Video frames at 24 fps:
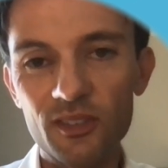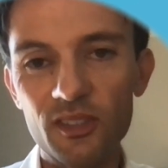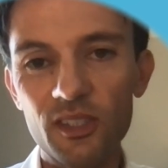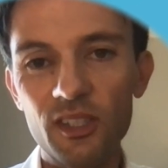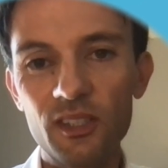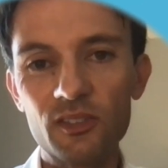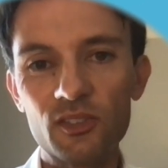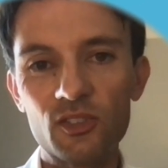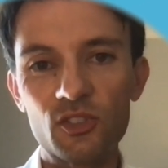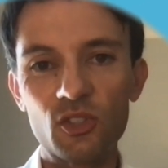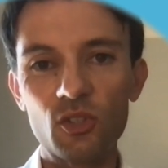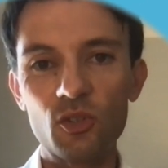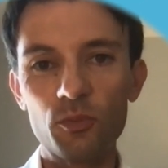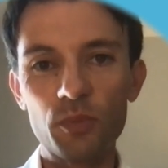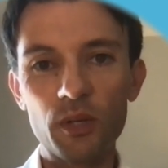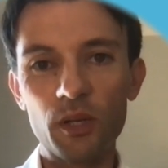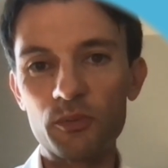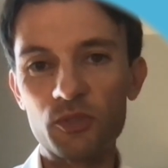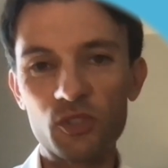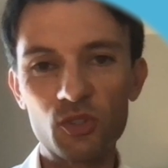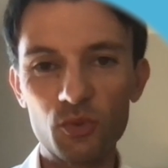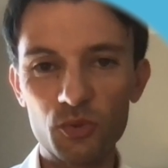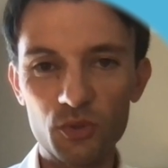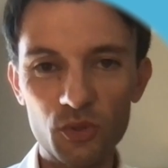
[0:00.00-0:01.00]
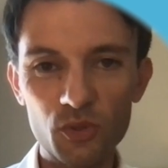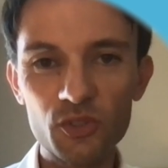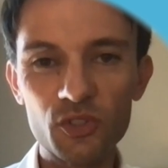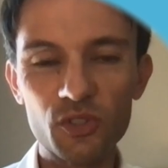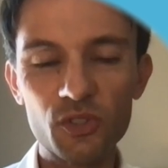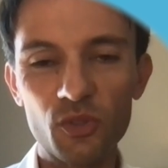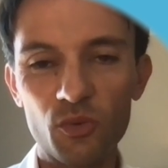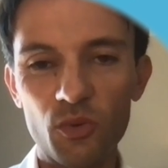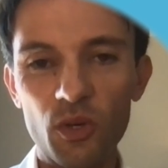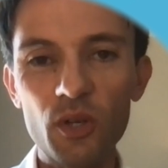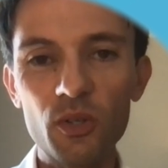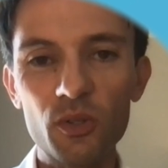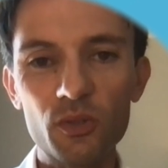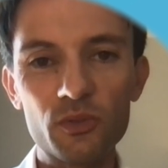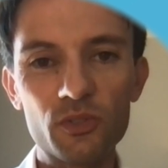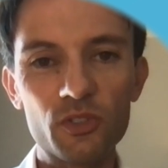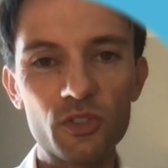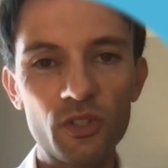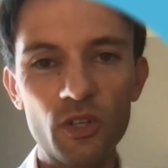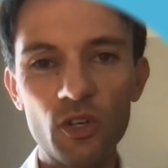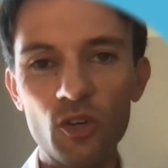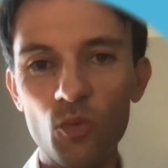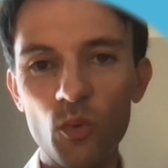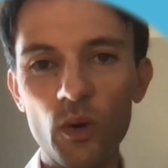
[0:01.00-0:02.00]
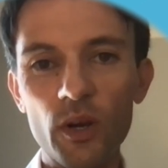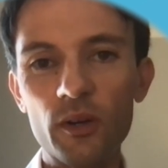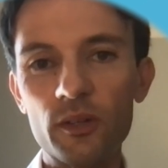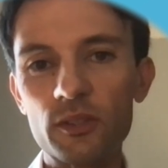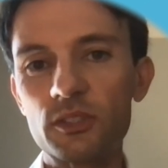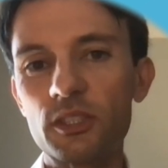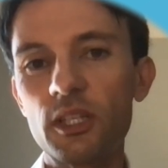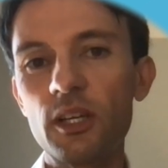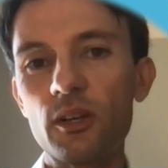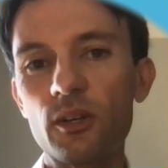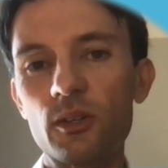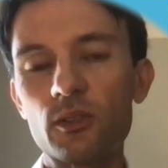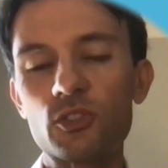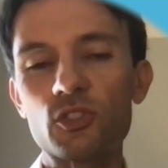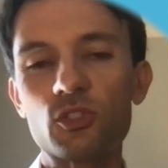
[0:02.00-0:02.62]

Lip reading: And so, but I'm still using the roads, wear and tear.